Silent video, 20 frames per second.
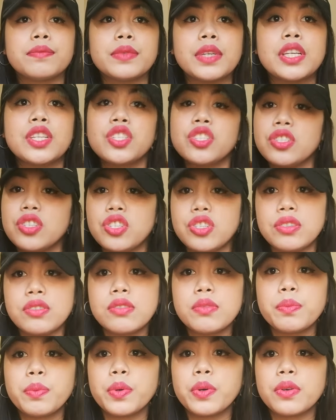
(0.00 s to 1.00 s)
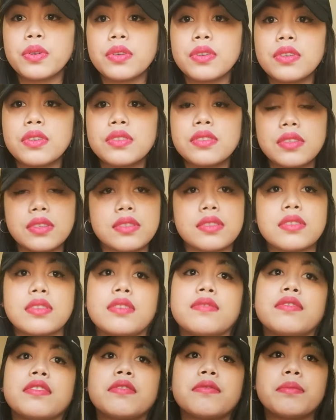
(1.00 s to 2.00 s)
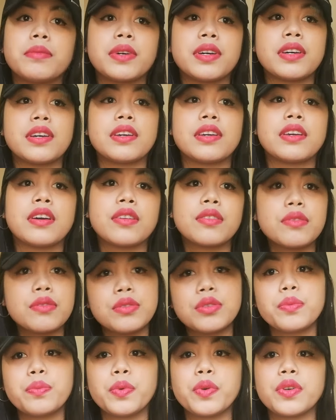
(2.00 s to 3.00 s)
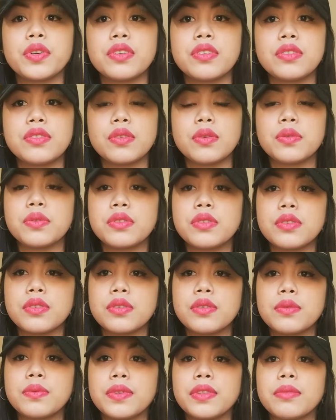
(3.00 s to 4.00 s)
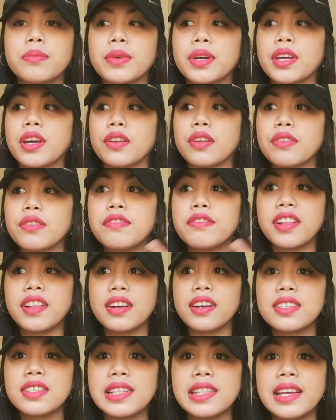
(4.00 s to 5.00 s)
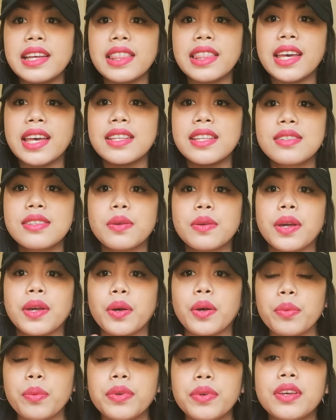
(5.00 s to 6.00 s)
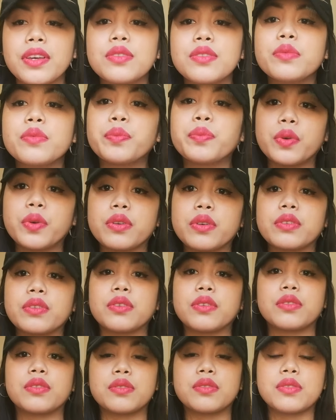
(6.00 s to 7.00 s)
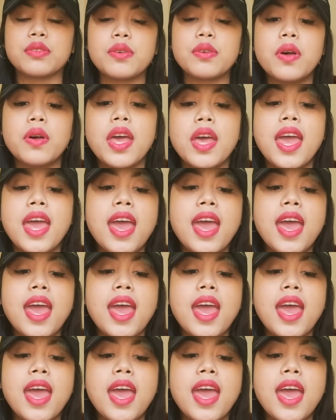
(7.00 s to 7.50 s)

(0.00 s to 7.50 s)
Indonesian supporters and some of my other supporters also with my other vlogs like that. So I hope you guys support also.